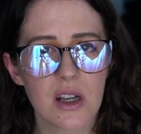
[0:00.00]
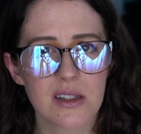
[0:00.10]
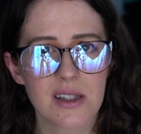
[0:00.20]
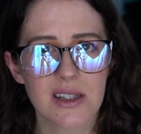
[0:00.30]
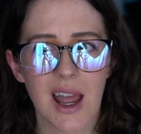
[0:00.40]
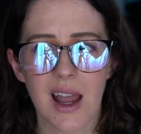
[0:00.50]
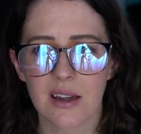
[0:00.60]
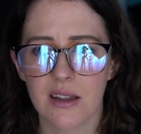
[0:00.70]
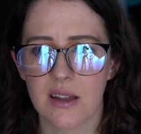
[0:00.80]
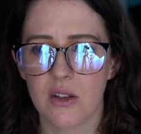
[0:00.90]
as a snack.
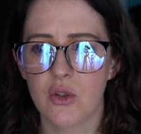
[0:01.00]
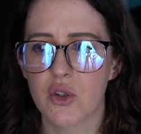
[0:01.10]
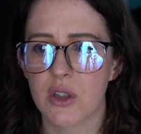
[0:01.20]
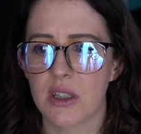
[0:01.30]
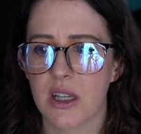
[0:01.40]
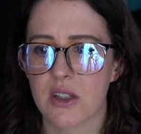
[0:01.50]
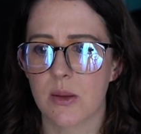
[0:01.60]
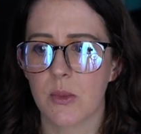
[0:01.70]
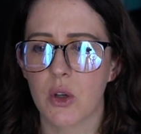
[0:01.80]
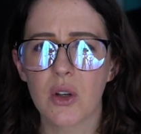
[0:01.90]
And then usually like
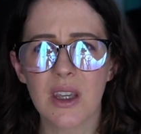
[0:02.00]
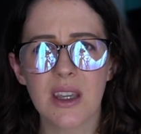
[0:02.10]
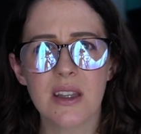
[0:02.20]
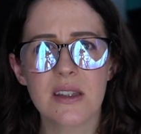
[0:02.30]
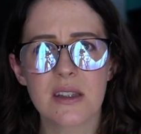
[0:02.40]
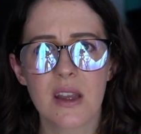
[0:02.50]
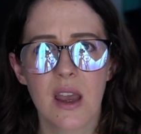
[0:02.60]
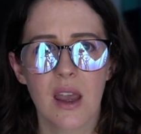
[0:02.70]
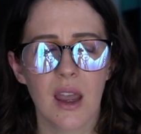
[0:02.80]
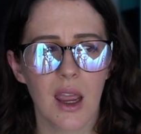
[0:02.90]
some cookies,
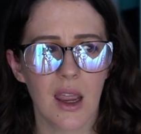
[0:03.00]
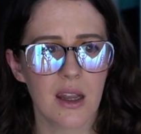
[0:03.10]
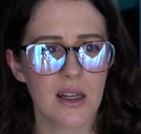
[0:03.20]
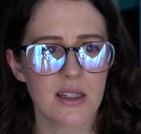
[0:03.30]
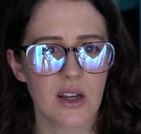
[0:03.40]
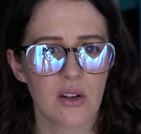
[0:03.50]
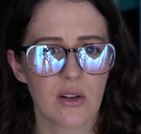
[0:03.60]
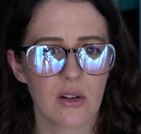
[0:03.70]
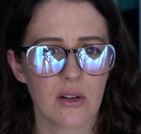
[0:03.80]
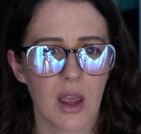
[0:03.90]
and at
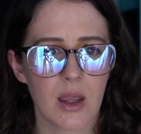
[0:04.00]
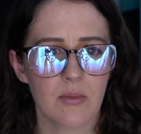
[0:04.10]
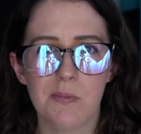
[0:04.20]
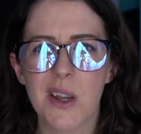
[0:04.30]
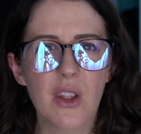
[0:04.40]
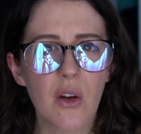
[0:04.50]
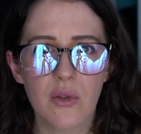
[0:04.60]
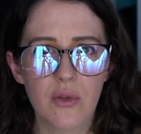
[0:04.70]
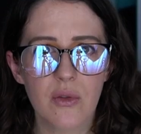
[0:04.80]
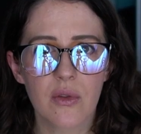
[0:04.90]
dinner, like
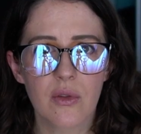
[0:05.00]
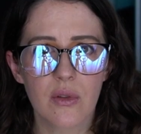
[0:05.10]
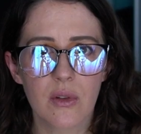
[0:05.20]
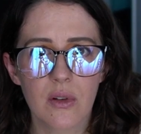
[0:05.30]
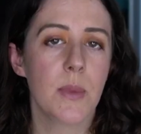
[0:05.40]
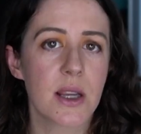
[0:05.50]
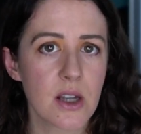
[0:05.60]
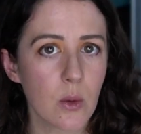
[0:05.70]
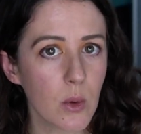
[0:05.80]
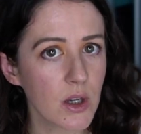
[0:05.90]
meatloaf. Based
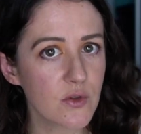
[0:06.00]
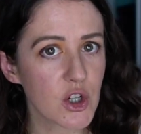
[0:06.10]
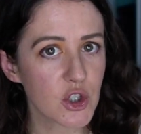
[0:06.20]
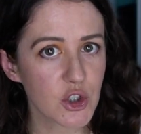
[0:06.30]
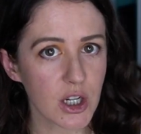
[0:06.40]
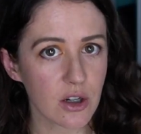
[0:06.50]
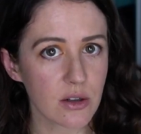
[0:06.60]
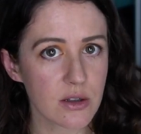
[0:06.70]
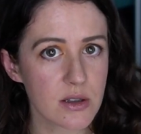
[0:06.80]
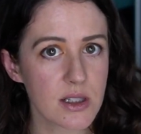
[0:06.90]
on what you've just shared,
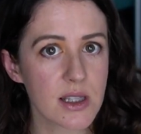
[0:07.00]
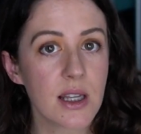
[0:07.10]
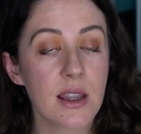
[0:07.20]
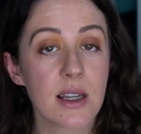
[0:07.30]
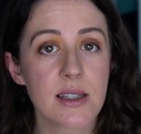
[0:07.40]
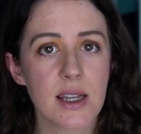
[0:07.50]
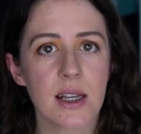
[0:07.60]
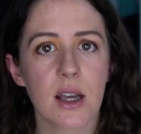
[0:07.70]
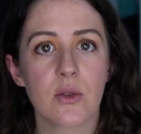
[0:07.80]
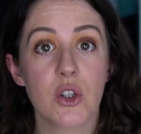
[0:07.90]
does anything
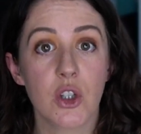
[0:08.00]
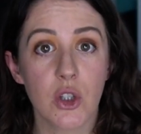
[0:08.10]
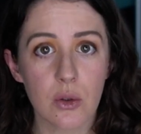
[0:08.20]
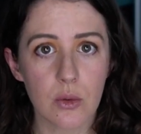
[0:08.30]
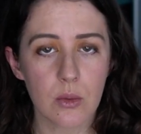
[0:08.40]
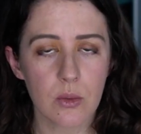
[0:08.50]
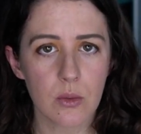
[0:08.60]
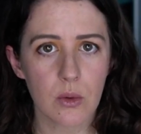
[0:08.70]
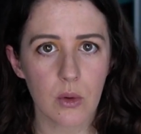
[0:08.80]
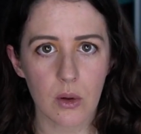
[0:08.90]
stand out to you,
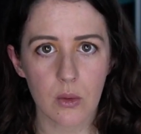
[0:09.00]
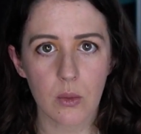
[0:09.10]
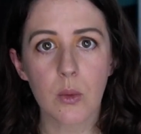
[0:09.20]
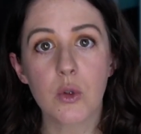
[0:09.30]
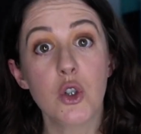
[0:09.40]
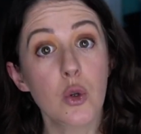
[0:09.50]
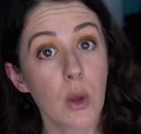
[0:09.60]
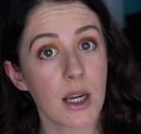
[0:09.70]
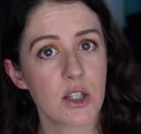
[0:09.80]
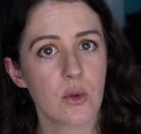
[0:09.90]
or what would you
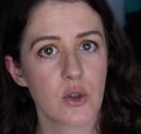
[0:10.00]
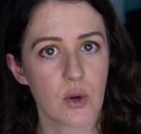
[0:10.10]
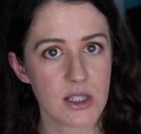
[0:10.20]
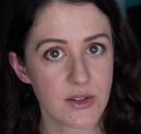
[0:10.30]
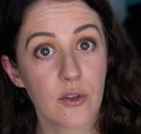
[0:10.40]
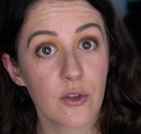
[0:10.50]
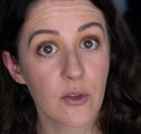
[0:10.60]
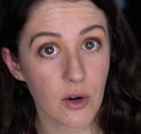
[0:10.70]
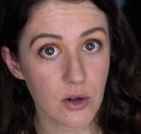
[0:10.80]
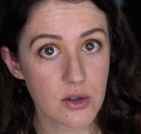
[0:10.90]
like to address
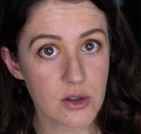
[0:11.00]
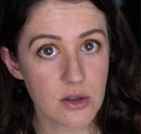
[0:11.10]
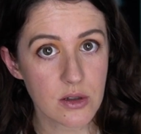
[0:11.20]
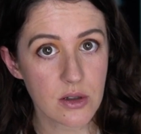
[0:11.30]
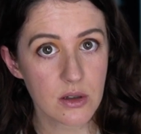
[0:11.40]
first?